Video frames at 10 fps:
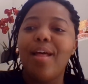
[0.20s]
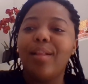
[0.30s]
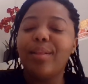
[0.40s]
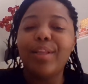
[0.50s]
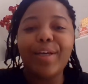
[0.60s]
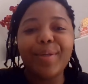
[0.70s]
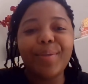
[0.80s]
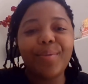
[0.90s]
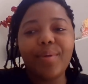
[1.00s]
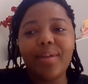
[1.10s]

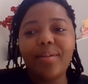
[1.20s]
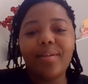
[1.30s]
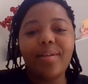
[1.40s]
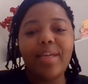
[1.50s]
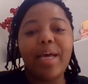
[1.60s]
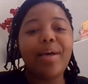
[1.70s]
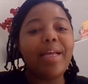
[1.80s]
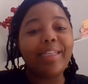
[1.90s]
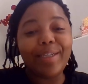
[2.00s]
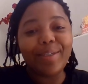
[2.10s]
Hello
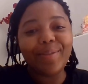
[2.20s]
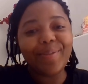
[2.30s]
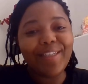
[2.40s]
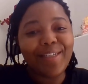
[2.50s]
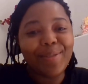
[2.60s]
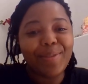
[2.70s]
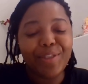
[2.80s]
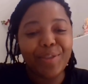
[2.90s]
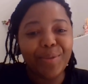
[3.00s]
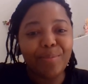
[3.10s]

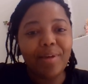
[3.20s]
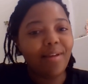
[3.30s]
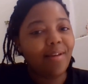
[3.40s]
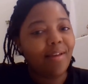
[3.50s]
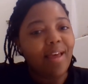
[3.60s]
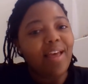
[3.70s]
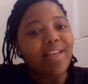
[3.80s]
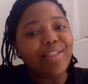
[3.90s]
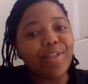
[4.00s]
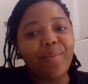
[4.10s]
YouTube.
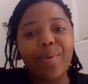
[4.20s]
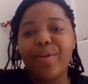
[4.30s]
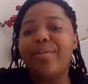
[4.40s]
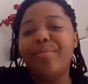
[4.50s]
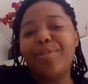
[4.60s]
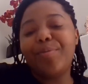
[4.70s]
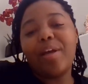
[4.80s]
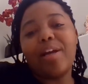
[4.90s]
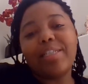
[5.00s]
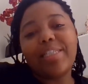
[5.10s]
So we're going to be
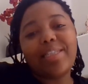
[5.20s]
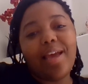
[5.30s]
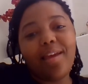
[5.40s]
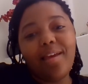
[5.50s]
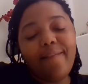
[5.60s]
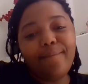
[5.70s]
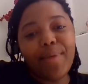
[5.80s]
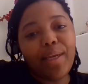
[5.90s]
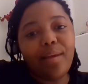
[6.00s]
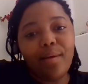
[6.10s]
doing our second
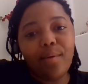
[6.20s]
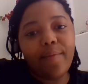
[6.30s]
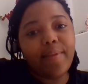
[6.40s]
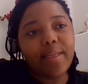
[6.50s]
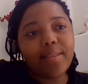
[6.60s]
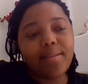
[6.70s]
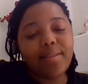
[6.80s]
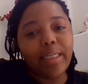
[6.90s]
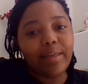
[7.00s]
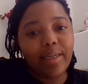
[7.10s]
video of this
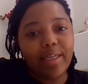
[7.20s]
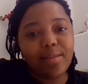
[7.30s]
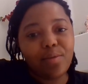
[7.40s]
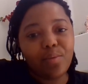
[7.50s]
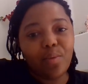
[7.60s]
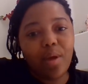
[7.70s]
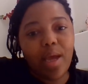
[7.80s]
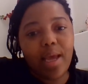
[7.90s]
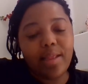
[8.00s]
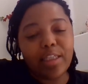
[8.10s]
series,
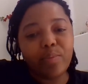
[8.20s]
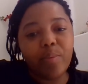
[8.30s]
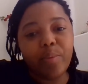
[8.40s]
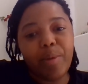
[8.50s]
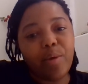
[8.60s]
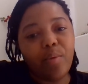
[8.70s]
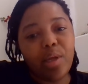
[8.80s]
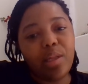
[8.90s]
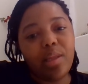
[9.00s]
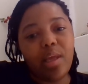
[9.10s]
and this one will be
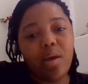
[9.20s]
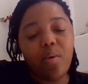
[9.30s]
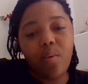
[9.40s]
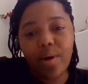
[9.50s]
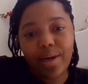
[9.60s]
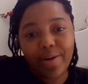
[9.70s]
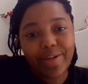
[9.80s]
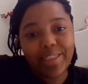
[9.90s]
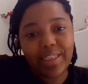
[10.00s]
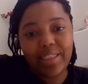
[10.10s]
on the
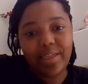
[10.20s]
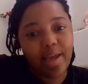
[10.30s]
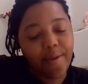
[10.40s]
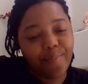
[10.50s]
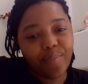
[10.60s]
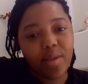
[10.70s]
coronary CTA.